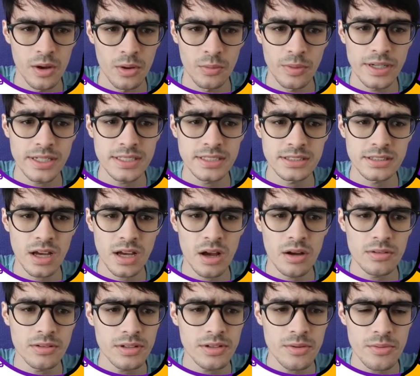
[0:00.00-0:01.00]
What is
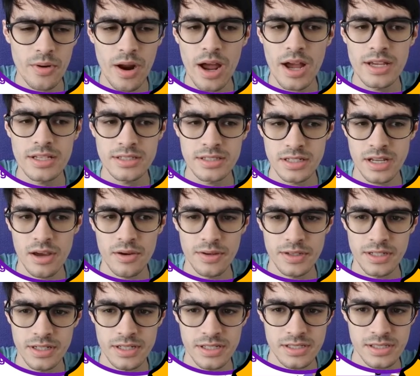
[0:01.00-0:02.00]
on the rise
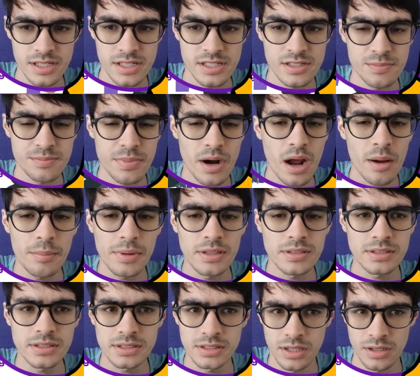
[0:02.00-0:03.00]
nowadays is problem
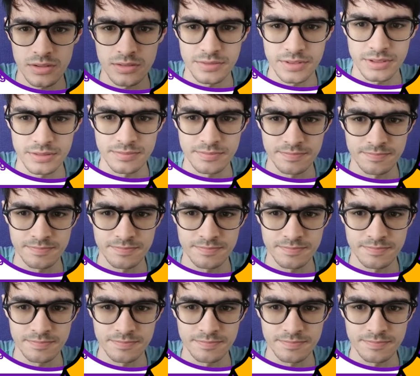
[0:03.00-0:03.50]
solving.